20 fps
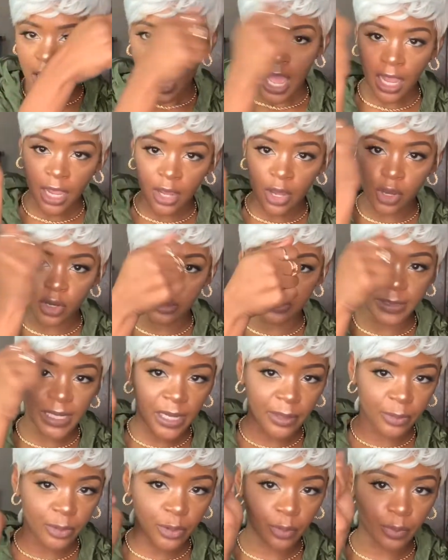I combed
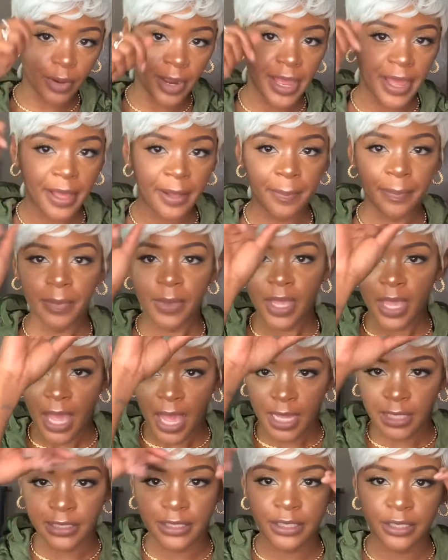out the wrap,
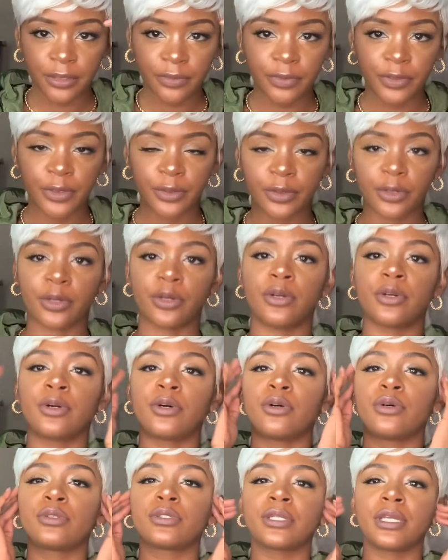I did a few
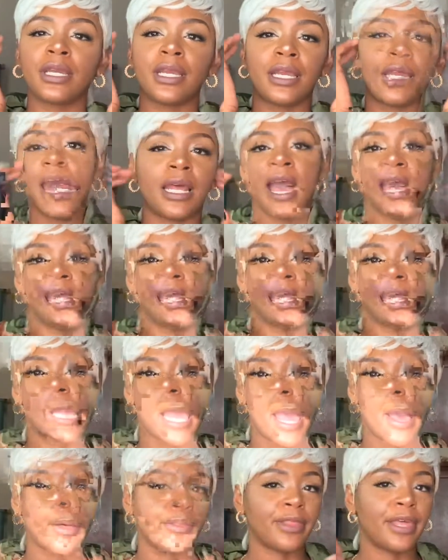curls, and I
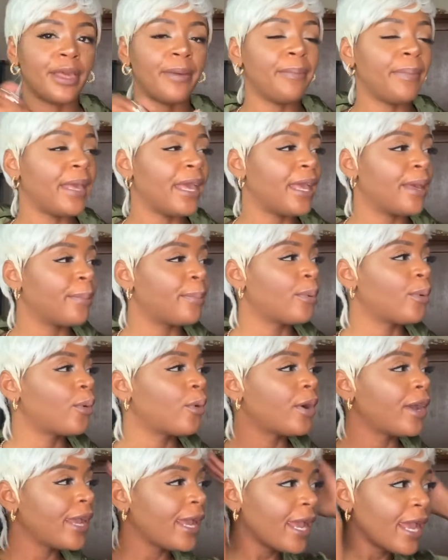styled that bad
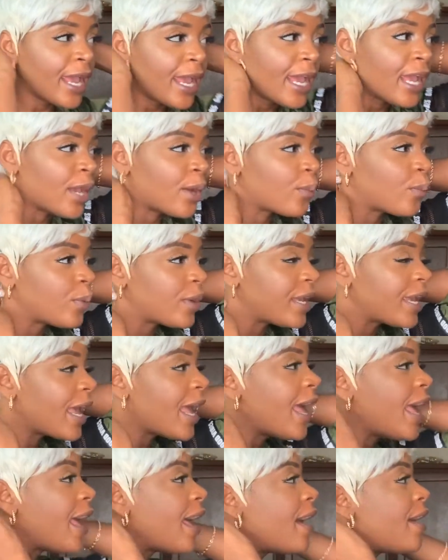boy, and we
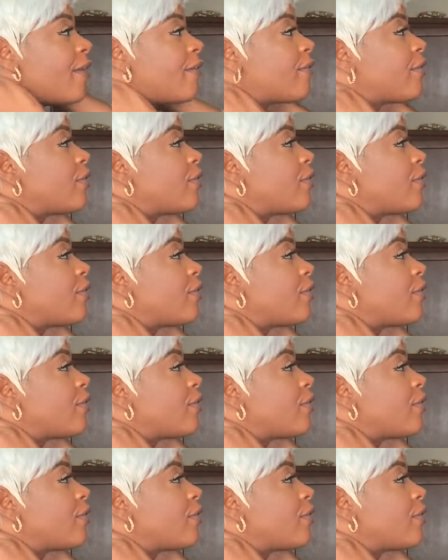have